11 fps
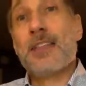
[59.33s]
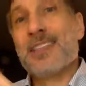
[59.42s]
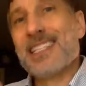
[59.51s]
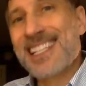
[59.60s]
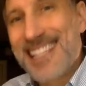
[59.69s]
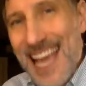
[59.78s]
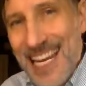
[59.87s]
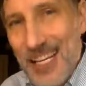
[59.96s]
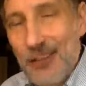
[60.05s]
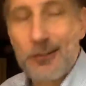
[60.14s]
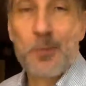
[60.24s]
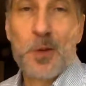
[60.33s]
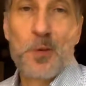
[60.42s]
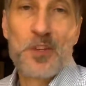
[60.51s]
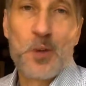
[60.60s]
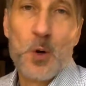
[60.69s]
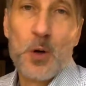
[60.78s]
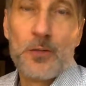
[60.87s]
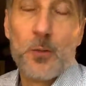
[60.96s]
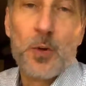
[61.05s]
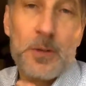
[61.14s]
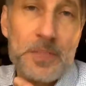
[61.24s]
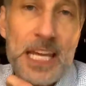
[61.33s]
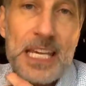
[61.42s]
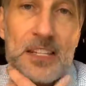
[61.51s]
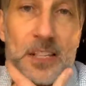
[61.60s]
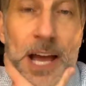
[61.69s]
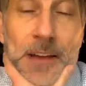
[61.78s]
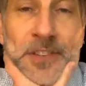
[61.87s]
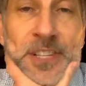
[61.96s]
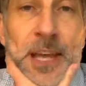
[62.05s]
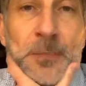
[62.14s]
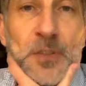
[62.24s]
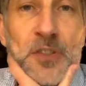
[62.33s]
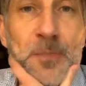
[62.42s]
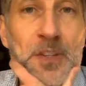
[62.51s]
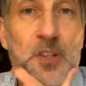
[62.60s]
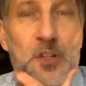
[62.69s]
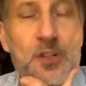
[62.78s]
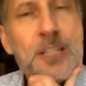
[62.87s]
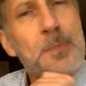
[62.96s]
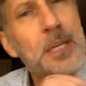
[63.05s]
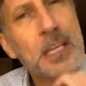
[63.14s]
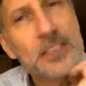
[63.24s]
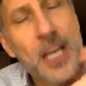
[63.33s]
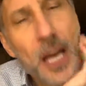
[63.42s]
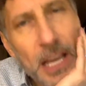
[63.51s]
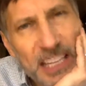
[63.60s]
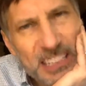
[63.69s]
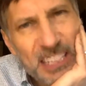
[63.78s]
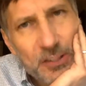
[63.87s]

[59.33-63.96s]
The second group that was told, we're taking saliva samples to measure your stress because it's